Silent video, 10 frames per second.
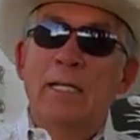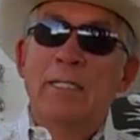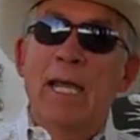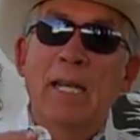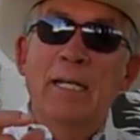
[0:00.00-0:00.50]

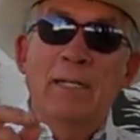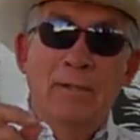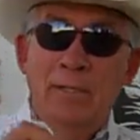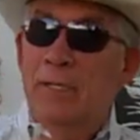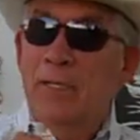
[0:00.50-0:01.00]
that,
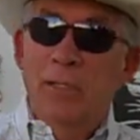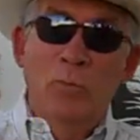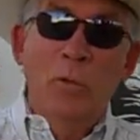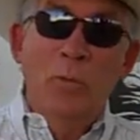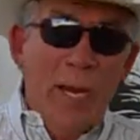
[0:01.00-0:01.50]

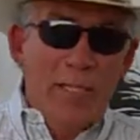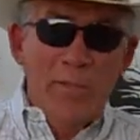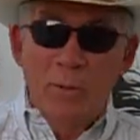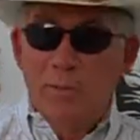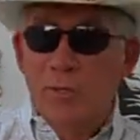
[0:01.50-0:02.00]
because we read
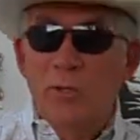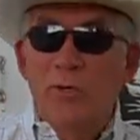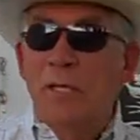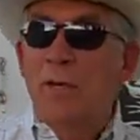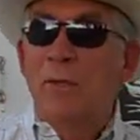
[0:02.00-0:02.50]
scriptures
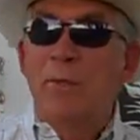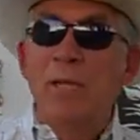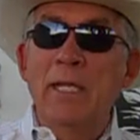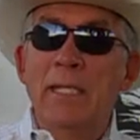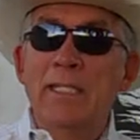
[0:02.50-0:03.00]
earlier in the
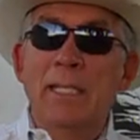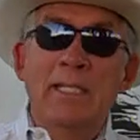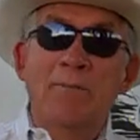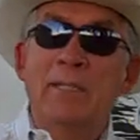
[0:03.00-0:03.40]
week that says,